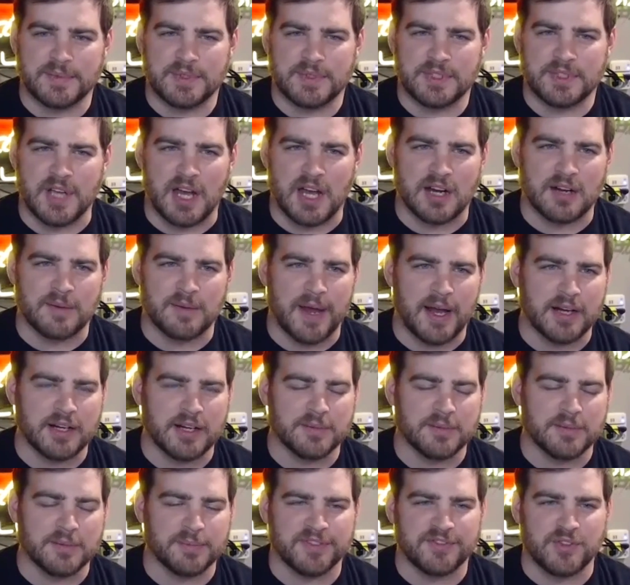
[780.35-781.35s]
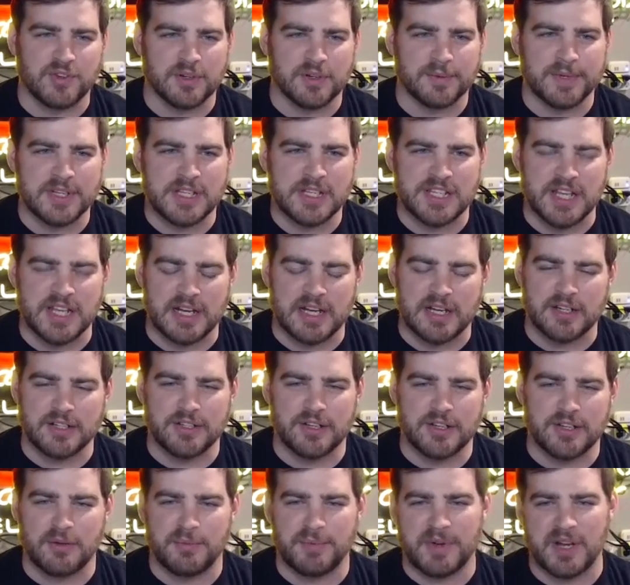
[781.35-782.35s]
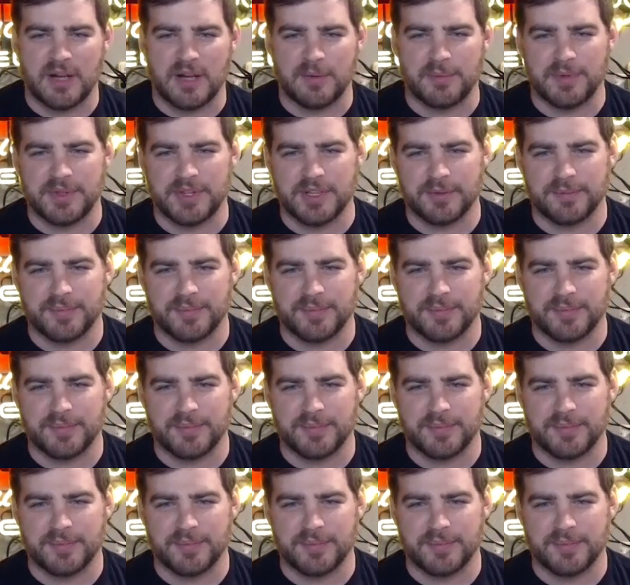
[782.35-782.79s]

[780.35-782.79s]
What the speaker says: Talk about your performance center you opened up with your